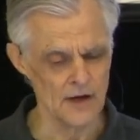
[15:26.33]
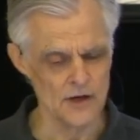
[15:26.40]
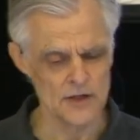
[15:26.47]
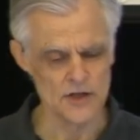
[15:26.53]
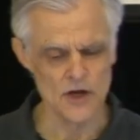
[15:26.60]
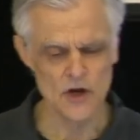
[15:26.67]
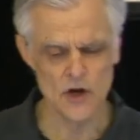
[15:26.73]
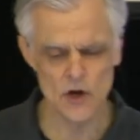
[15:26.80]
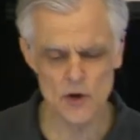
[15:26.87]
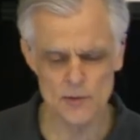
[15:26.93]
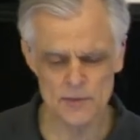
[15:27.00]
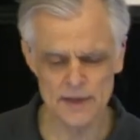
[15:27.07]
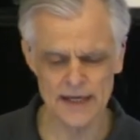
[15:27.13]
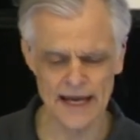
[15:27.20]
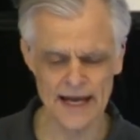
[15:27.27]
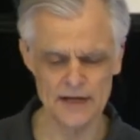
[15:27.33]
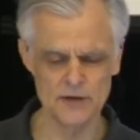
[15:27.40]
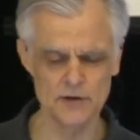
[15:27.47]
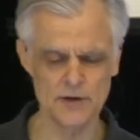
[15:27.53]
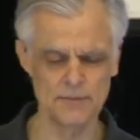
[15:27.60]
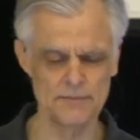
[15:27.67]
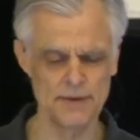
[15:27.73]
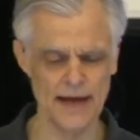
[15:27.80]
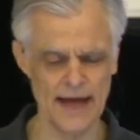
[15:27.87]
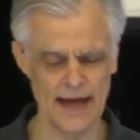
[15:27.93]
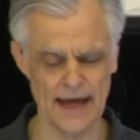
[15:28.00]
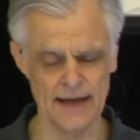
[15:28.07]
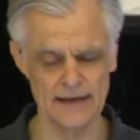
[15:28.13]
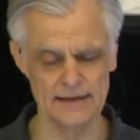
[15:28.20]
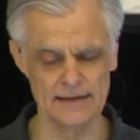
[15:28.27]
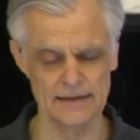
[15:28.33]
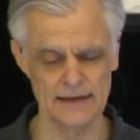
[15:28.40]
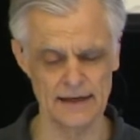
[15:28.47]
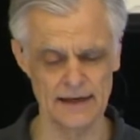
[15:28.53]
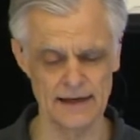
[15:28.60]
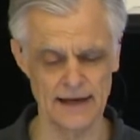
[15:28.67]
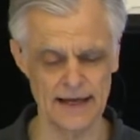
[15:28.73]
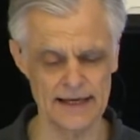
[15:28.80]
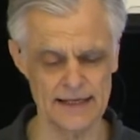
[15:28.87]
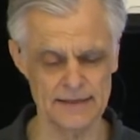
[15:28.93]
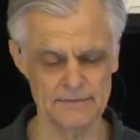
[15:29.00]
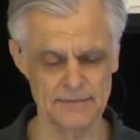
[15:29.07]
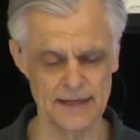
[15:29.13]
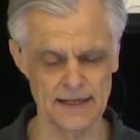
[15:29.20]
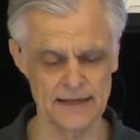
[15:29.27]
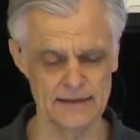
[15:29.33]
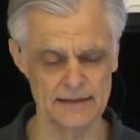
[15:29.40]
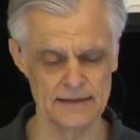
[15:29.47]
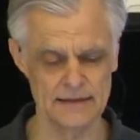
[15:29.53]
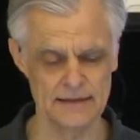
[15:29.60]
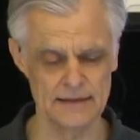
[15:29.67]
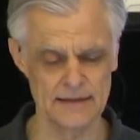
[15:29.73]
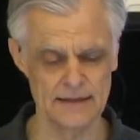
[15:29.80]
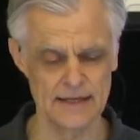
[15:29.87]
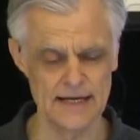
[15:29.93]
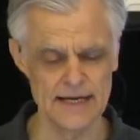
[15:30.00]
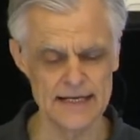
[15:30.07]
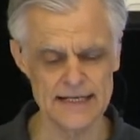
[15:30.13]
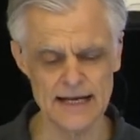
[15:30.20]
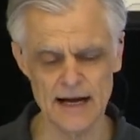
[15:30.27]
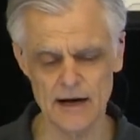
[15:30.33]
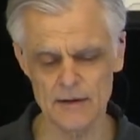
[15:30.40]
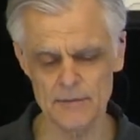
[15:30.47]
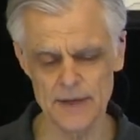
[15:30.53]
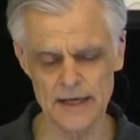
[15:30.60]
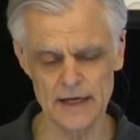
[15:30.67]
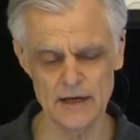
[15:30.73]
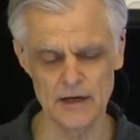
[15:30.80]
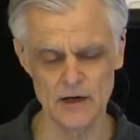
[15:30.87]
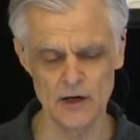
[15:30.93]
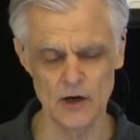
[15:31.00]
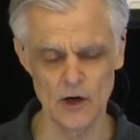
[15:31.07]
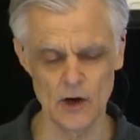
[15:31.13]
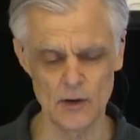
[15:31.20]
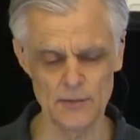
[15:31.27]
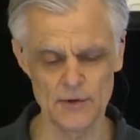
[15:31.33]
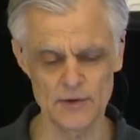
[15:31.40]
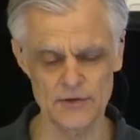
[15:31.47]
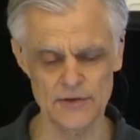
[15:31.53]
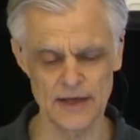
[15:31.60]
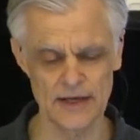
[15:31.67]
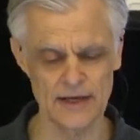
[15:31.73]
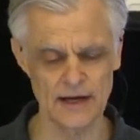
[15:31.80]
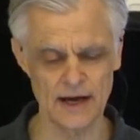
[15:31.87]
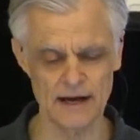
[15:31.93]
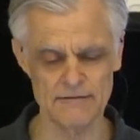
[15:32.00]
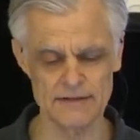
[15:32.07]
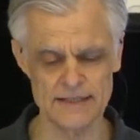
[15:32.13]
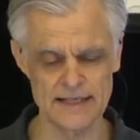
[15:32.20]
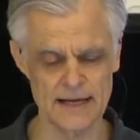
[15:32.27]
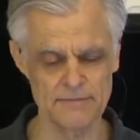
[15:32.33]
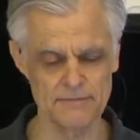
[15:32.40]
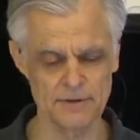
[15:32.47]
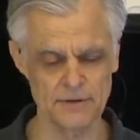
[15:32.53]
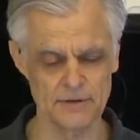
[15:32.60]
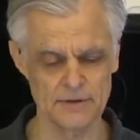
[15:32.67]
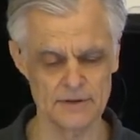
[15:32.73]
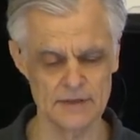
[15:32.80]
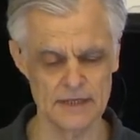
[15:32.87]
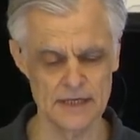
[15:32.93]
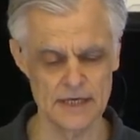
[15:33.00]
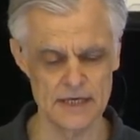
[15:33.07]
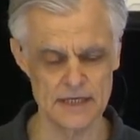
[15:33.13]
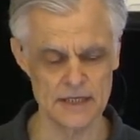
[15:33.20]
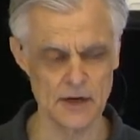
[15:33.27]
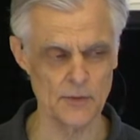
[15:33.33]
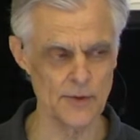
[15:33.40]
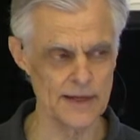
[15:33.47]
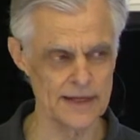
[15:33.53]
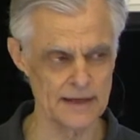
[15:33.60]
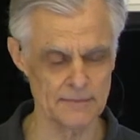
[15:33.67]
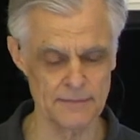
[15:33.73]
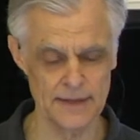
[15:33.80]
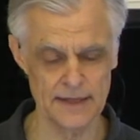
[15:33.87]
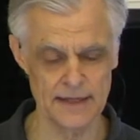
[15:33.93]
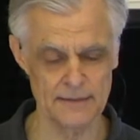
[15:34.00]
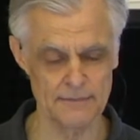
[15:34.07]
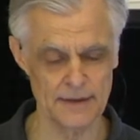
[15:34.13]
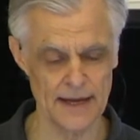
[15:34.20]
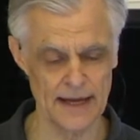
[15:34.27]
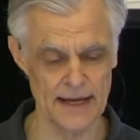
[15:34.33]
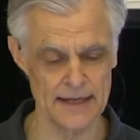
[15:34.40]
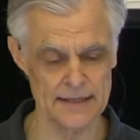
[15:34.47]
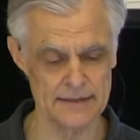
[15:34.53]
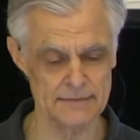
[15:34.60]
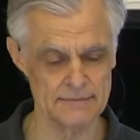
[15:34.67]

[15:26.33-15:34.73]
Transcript: To whom can you compare and liken me? Tell me whom you think I resemble, so we can be compared.